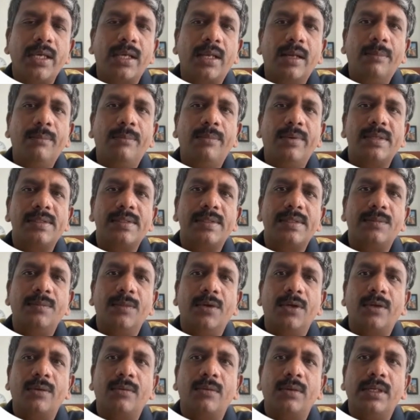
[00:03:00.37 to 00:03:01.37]
composite
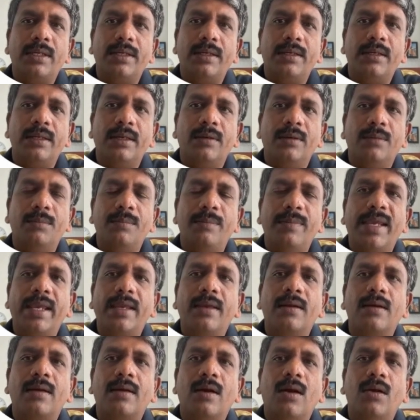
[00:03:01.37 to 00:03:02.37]
module. It make
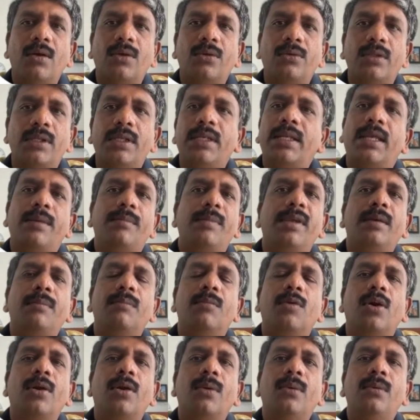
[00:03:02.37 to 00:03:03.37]
a call to the naming
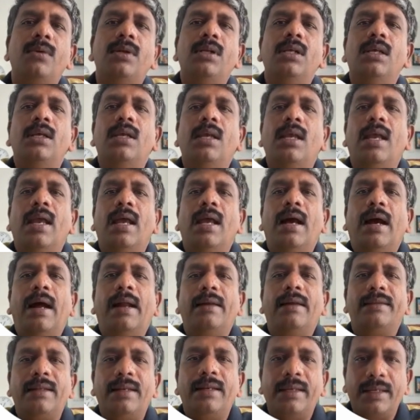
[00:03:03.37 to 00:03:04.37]
module, and
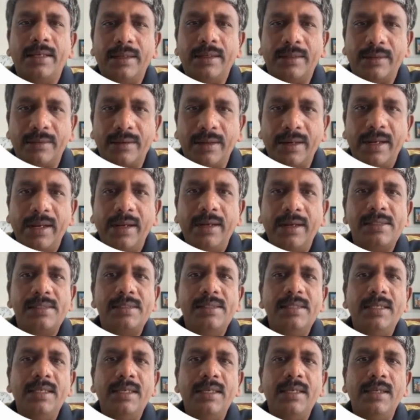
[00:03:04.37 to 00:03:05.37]
the like it creates
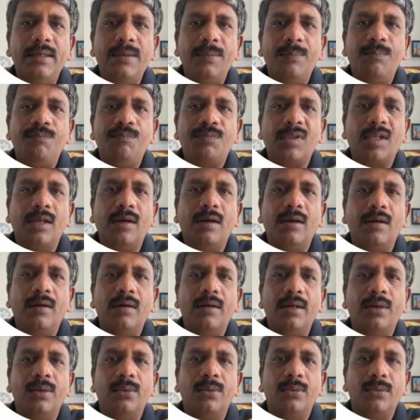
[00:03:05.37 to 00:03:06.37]
the
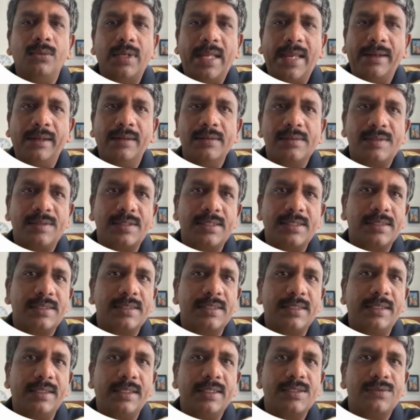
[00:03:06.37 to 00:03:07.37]
diagnostic
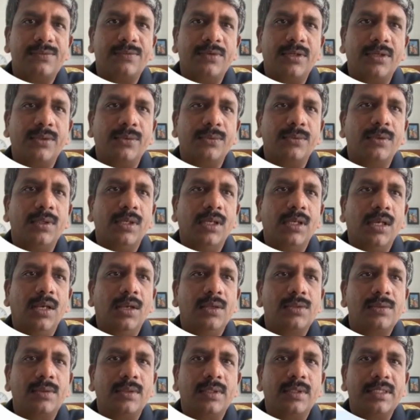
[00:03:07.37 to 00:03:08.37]
settings for you.
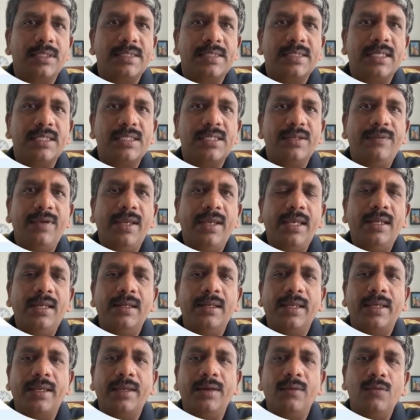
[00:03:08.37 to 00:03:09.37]
So in such a way,
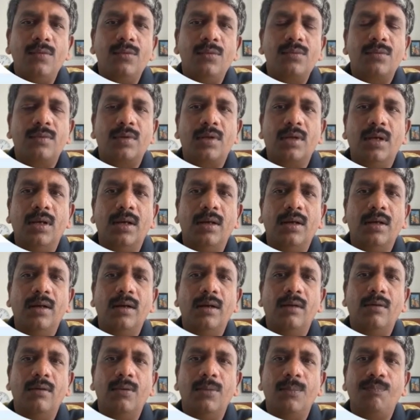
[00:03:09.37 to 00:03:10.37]
like
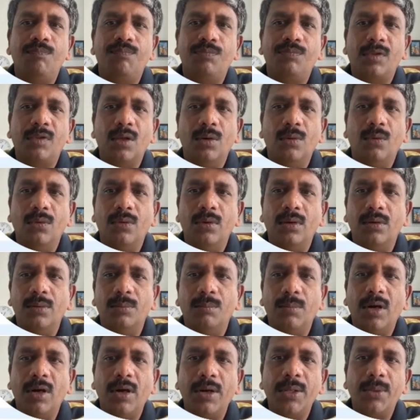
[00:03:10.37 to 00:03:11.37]
uh, a
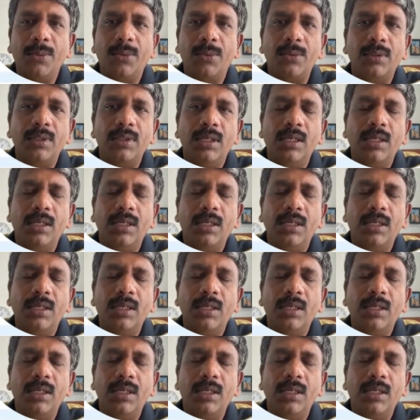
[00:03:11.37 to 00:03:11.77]
module,